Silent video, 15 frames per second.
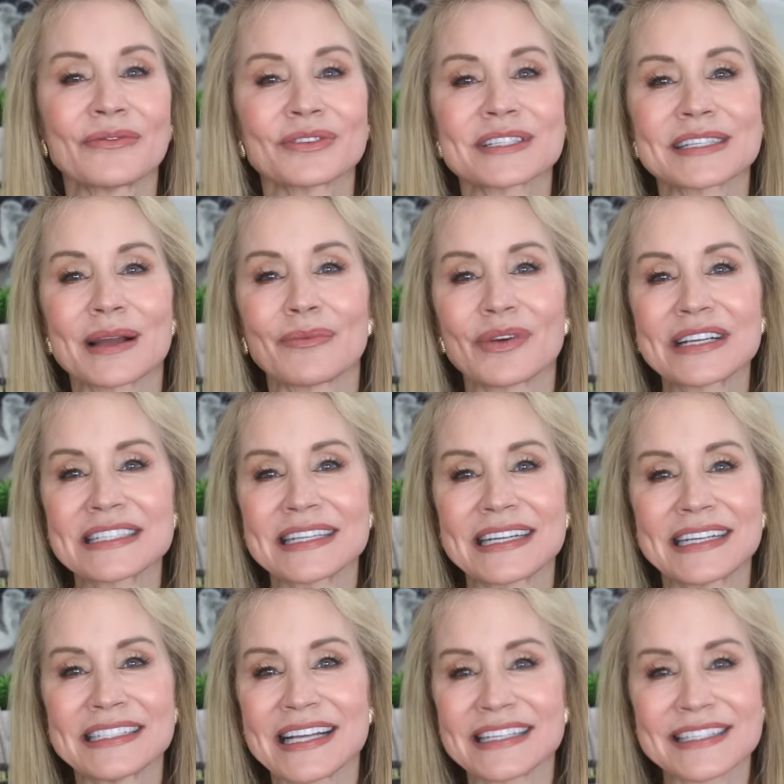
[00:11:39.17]
For some reason,
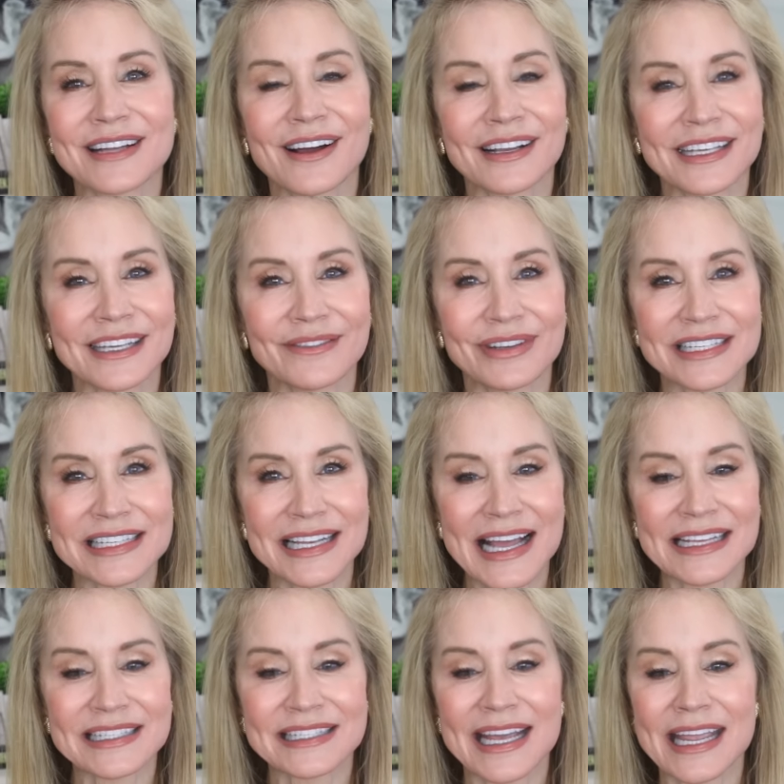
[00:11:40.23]
he does not give his
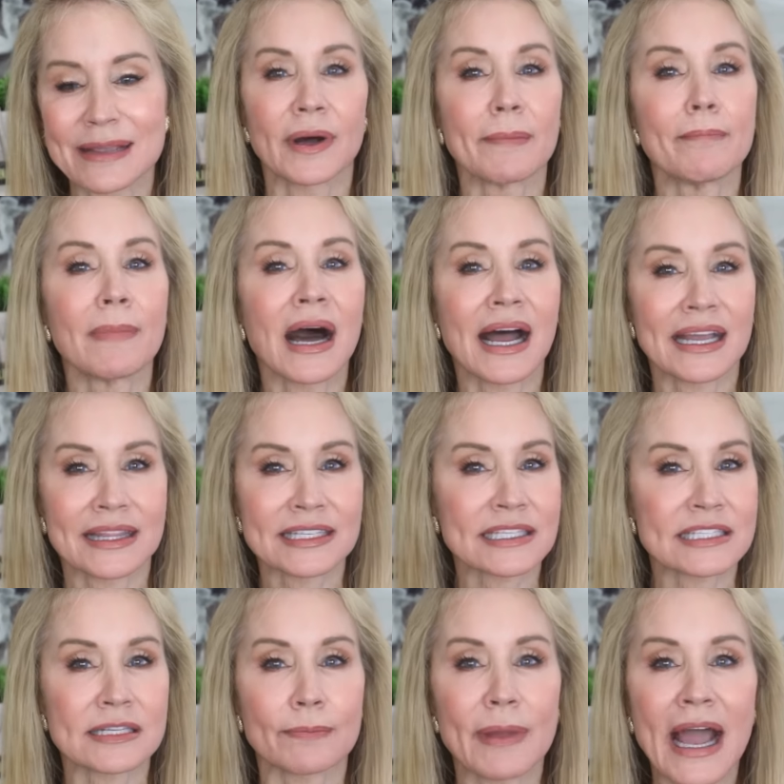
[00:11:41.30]
last name, but
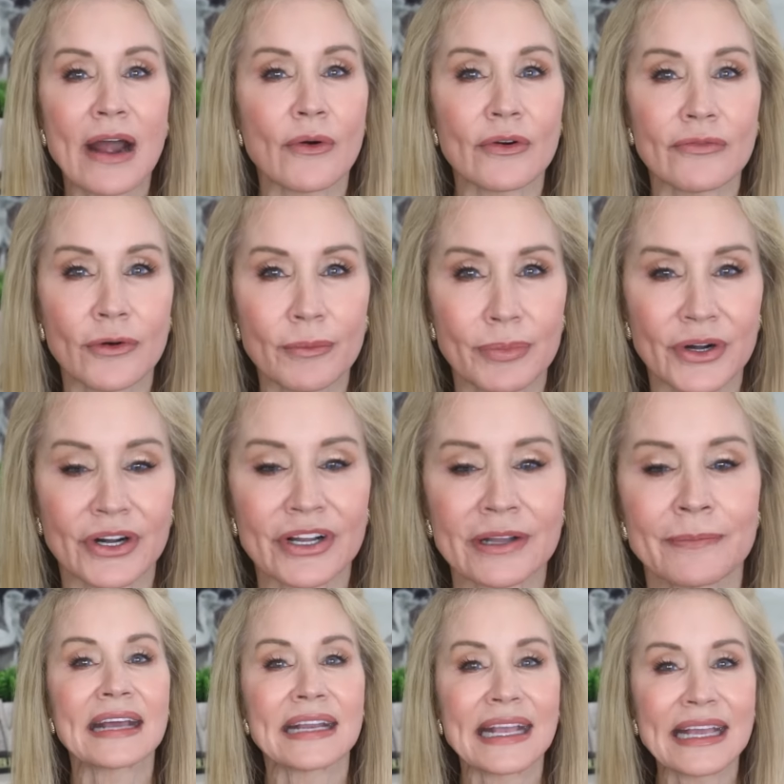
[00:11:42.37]
this is a powerful
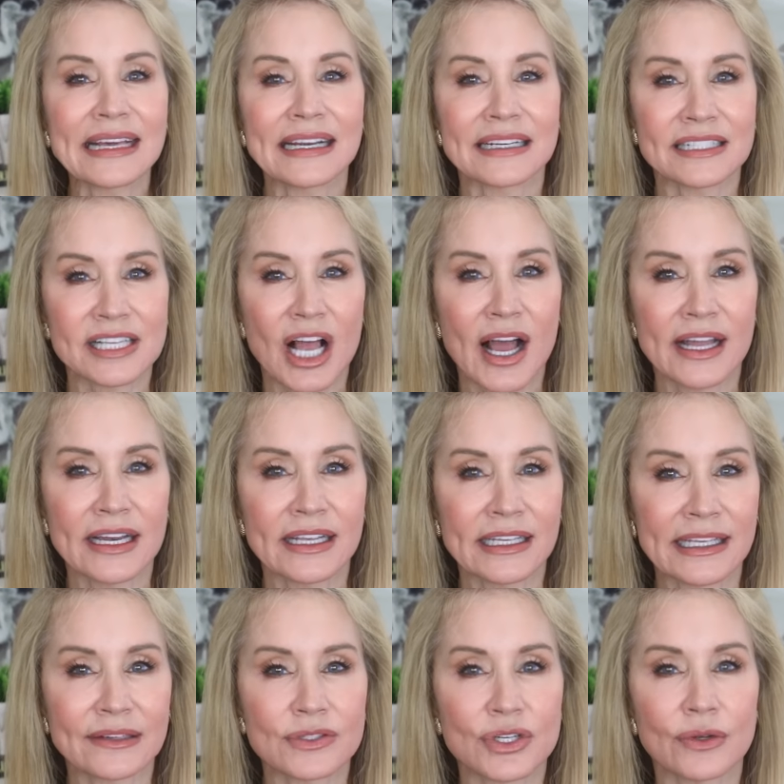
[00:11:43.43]
book. And in it, Tynan
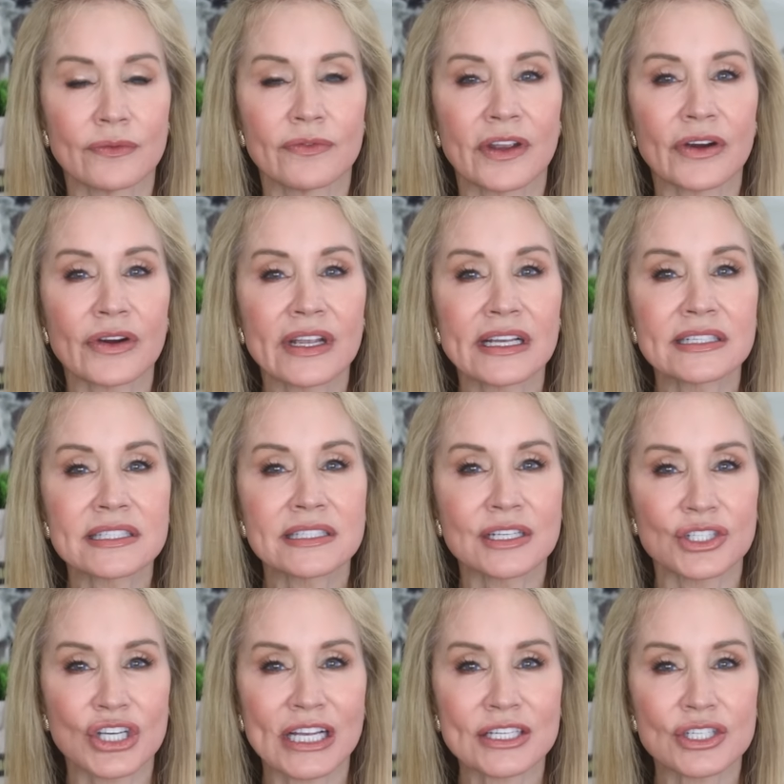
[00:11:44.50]
gives you various
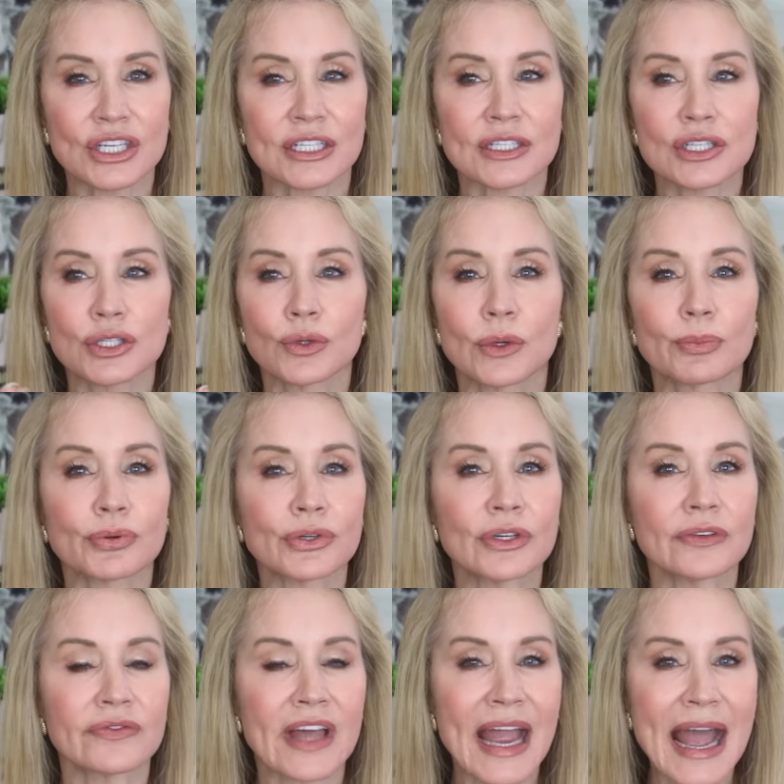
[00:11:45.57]
suggestions to
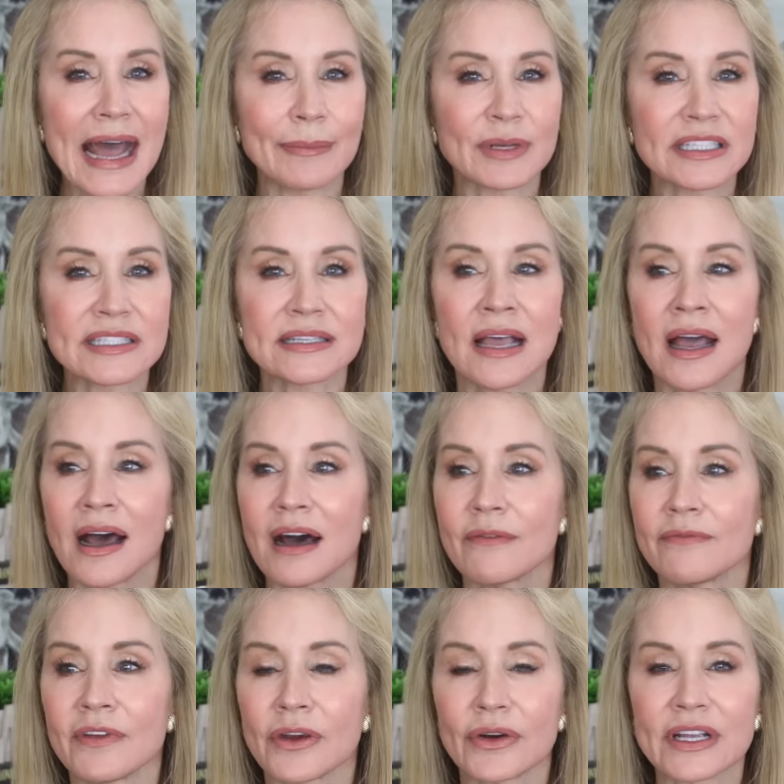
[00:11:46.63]
improve the habits
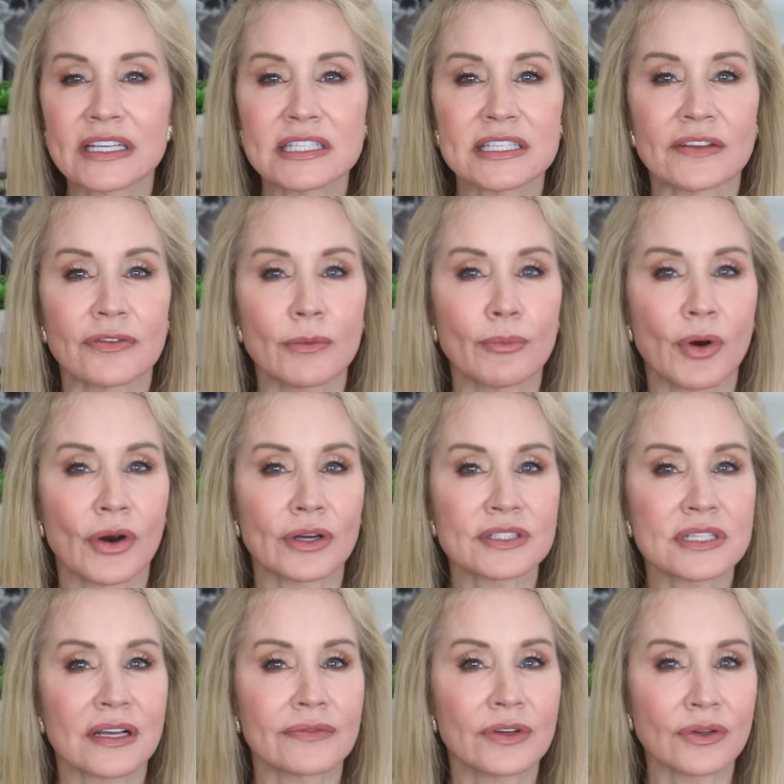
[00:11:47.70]
of various different
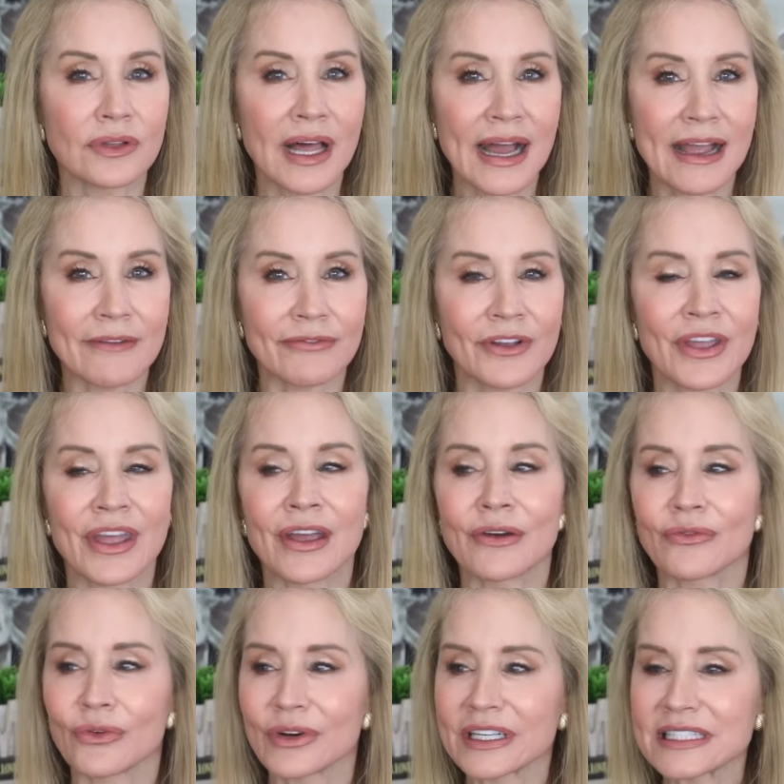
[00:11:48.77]
parts of your life.
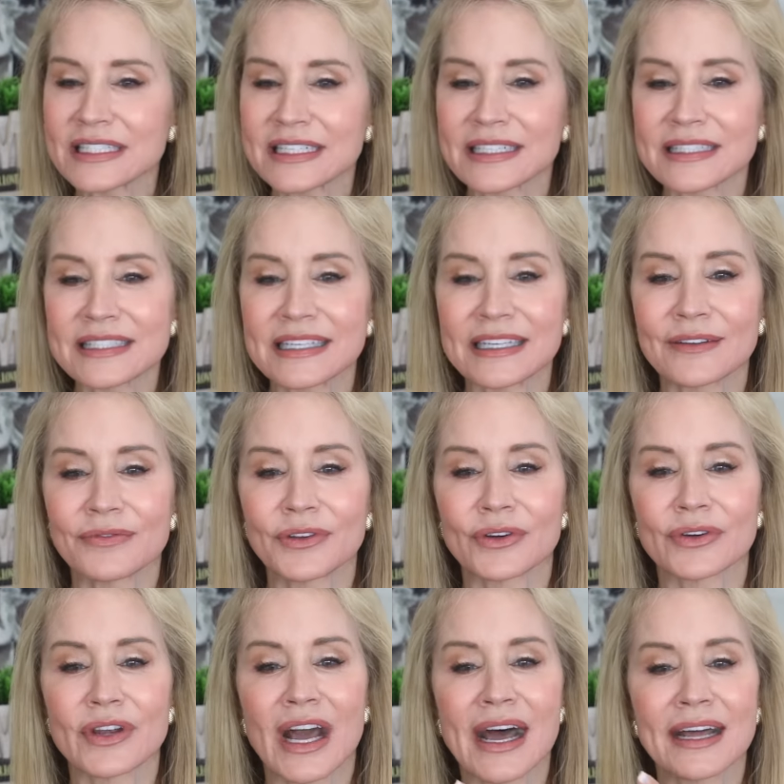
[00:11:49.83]
For instance, if
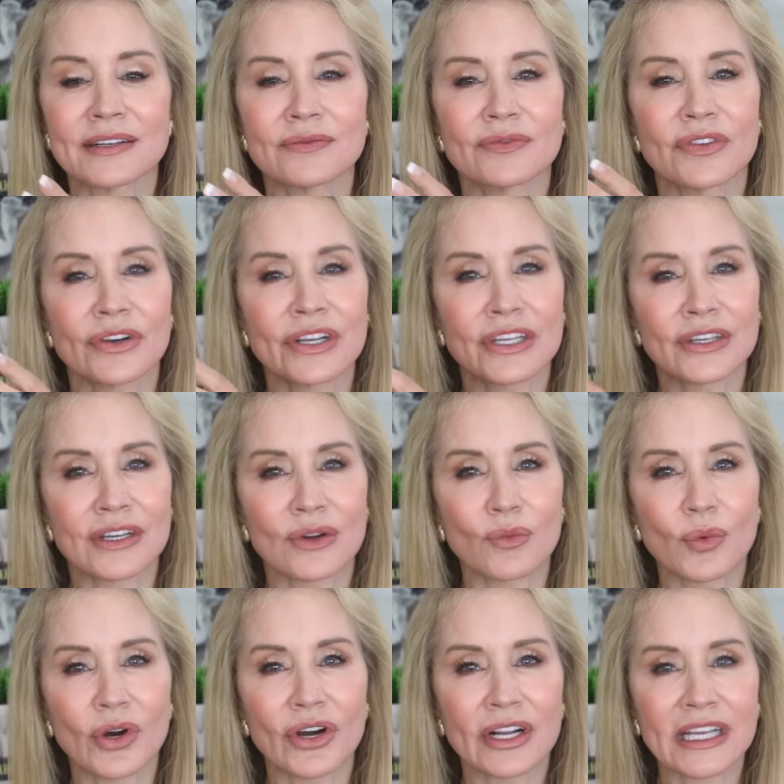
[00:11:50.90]
you're not very good
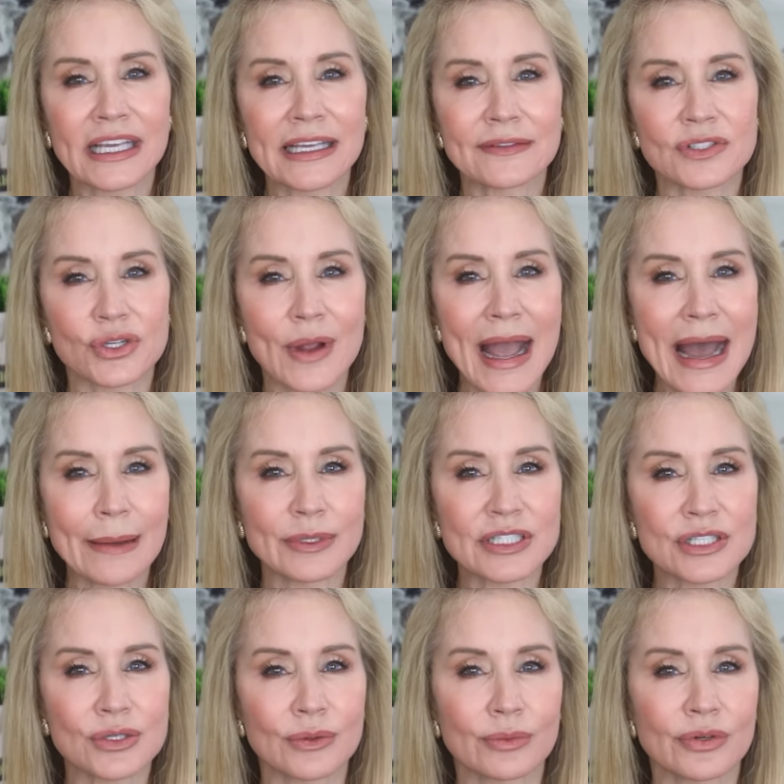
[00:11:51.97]
at work, he gives you
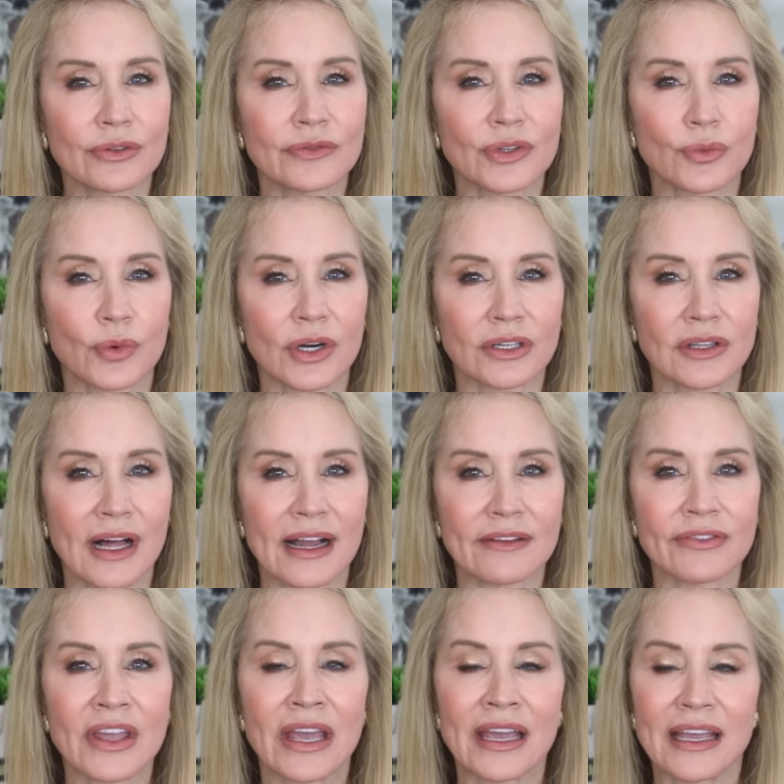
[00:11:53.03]
habits to improve your work
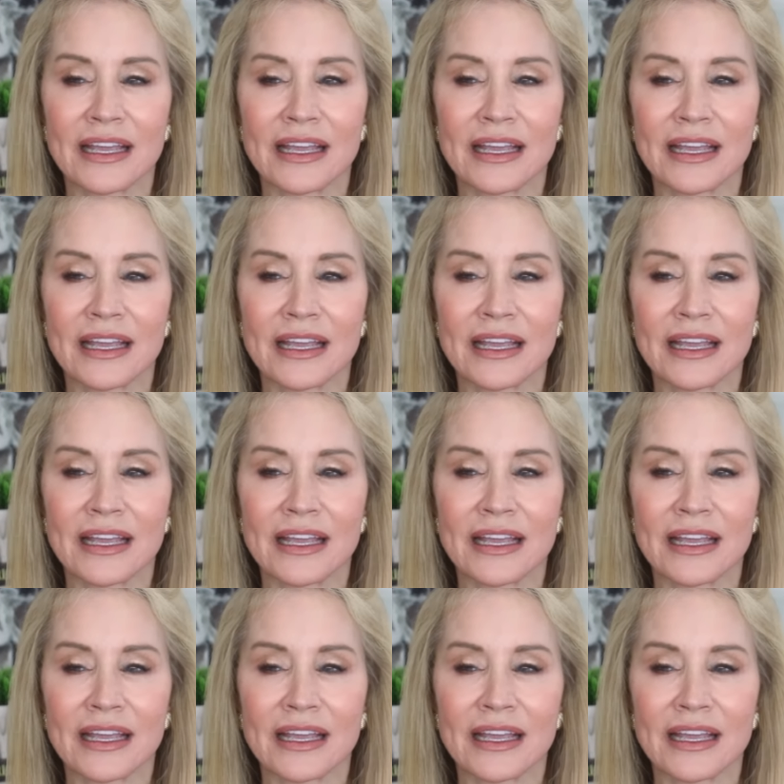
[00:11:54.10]
life.